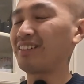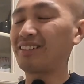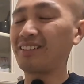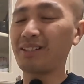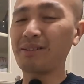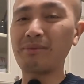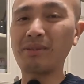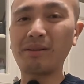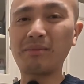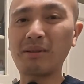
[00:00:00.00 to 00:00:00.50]

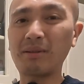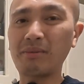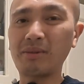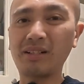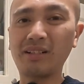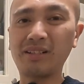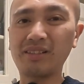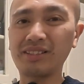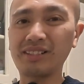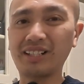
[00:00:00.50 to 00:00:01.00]
like maybe
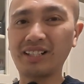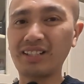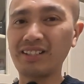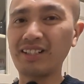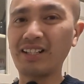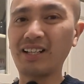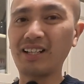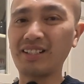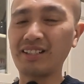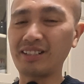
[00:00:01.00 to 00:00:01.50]
below
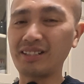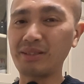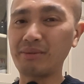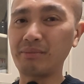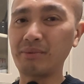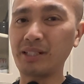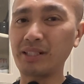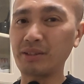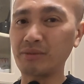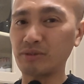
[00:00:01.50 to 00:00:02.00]
$10,
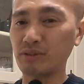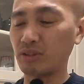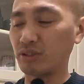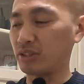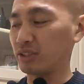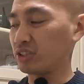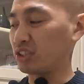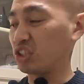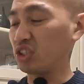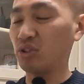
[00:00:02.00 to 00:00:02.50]
but of
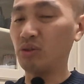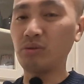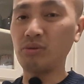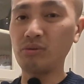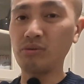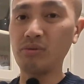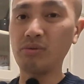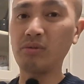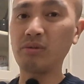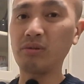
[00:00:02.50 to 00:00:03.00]
course
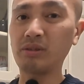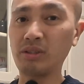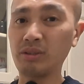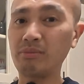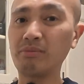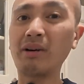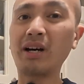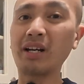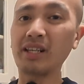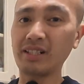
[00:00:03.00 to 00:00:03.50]
you
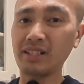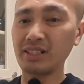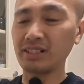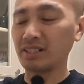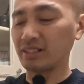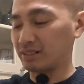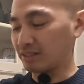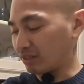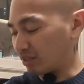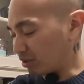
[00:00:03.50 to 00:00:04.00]
buy this
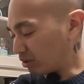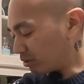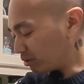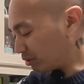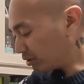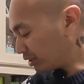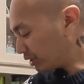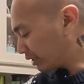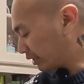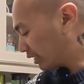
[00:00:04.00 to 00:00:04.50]
as a
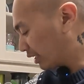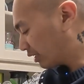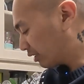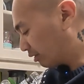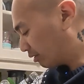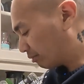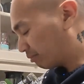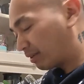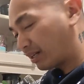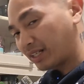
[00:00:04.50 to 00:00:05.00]
whole and then
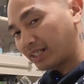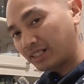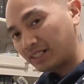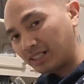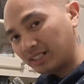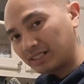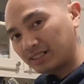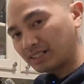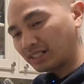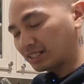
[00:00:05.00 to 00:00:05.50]
you buy
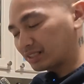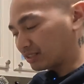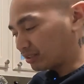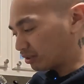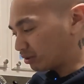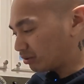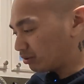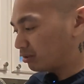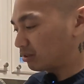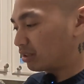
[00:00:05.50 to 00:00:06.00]
these as
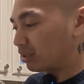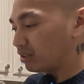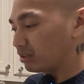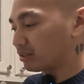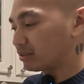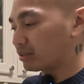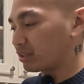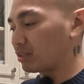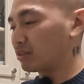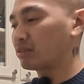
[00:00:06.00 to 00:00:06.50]
a whole
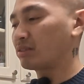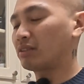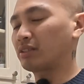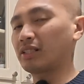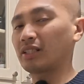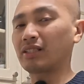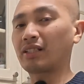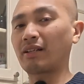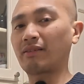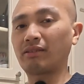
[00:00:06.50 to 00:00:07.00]
also, so you
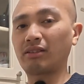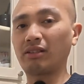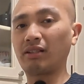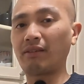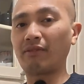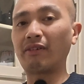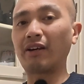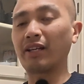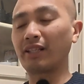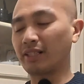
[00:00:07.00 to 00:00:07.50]
just have to
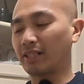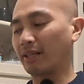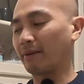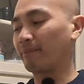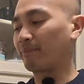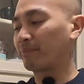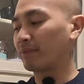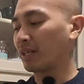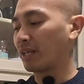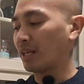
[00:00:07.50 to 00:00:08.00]
divide
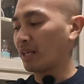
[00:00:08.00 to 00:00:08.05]
them